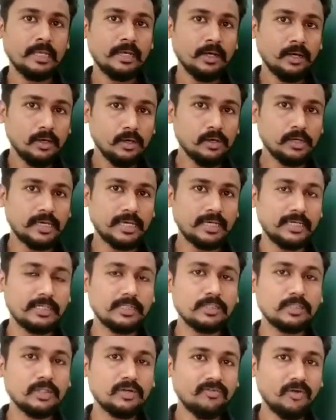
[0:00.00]
Okay.
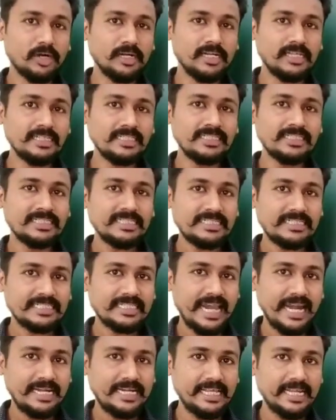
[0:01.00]
So what is
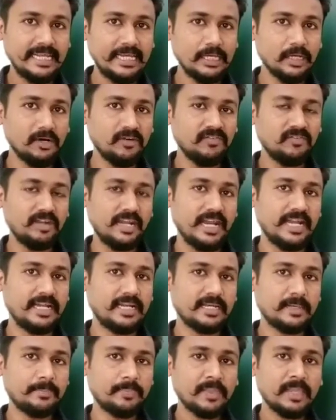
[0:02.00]
scattering of
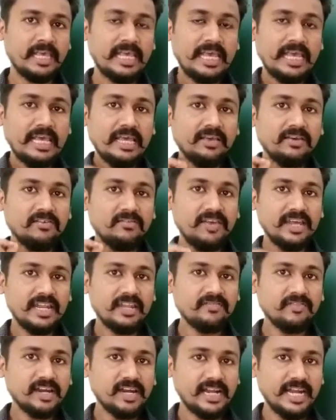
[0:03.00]
light?
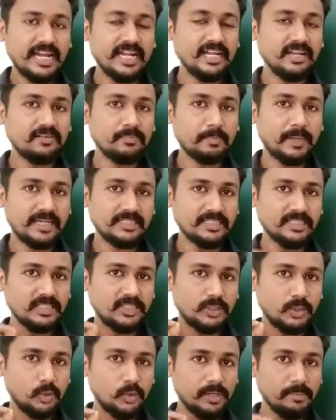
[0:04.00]
Whenever light
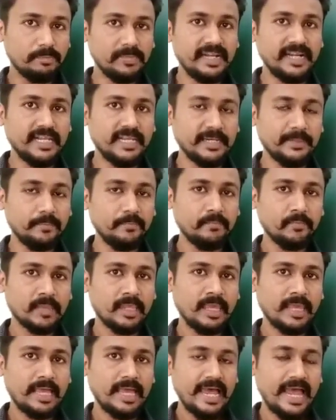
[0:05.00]
passes through a medium
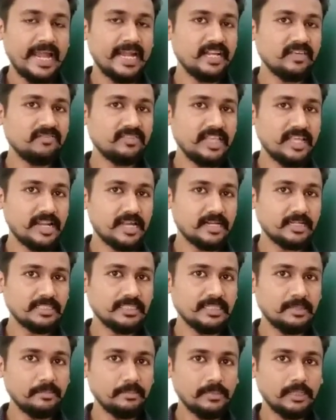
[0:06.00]
and if there are
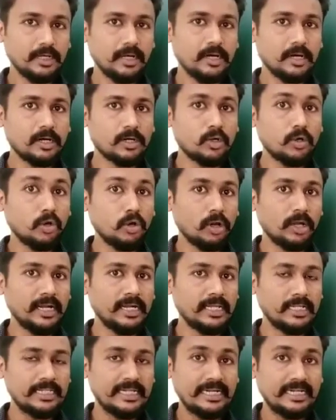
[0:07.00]
some
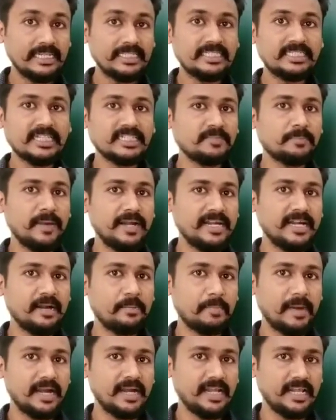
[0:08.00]
colloidal, that is suspended
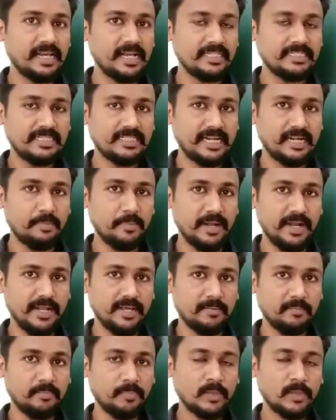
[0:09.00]
particles in that medium,